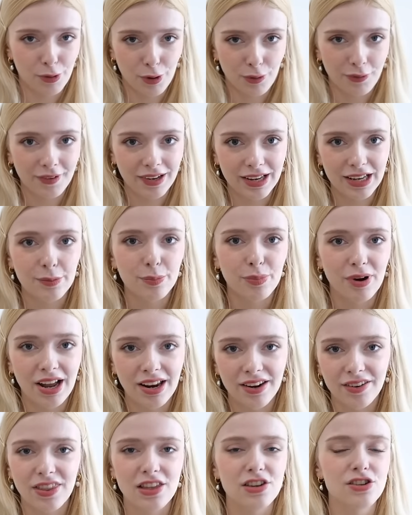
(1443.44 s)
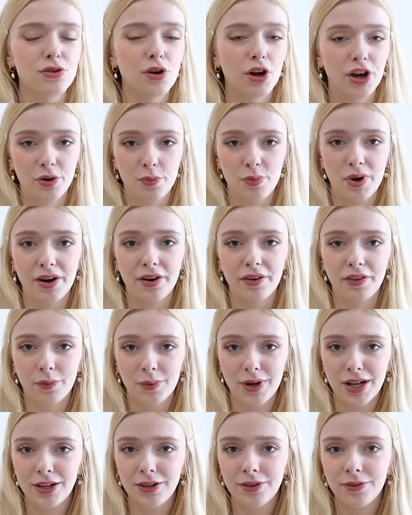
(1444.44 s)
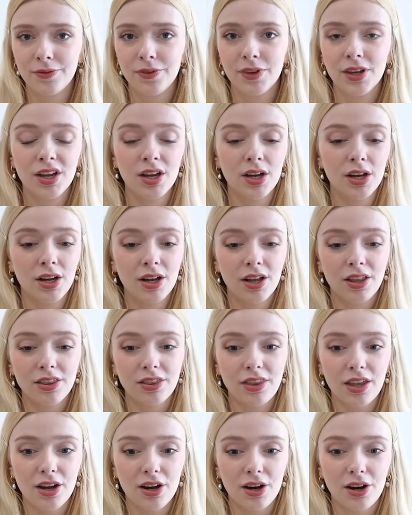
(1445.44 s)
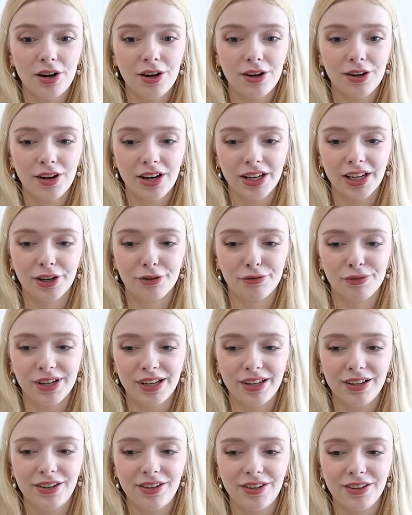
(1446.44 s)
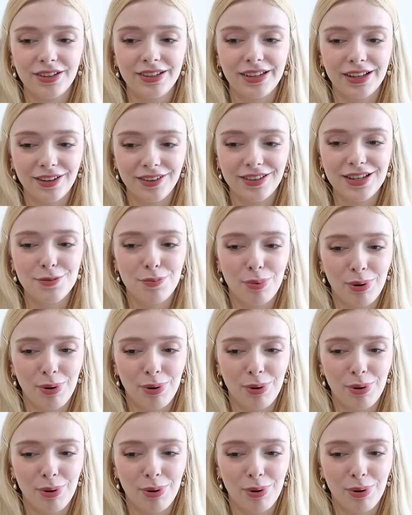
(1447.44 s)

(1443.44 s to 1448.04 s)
mostly brand. They do homeware as well. They are like a real guilty